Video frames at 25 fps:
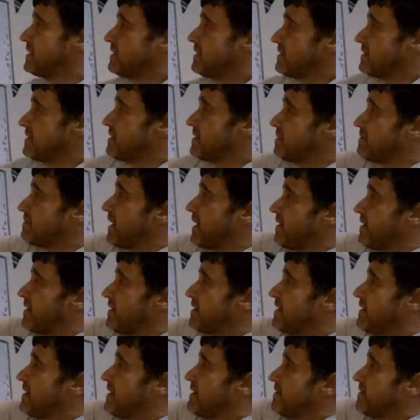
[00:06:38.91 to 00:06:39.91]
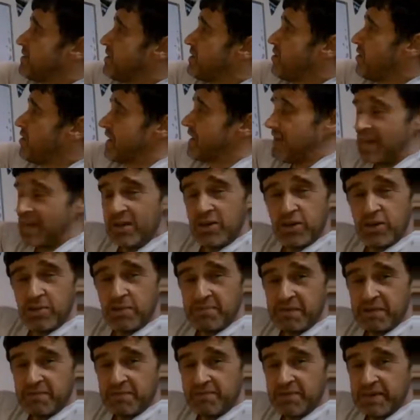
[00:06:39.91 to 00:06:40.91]
Thinking about it, they're not in
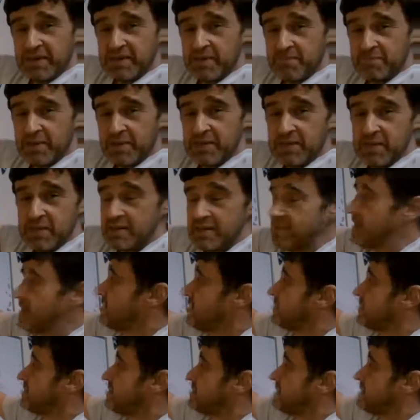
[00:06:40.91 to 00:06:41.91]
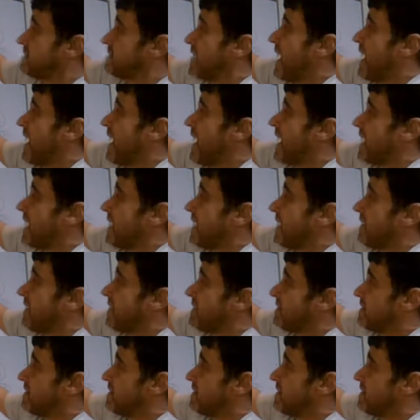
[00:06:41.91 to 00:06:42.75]
Normandy, France immediately, they're in the sky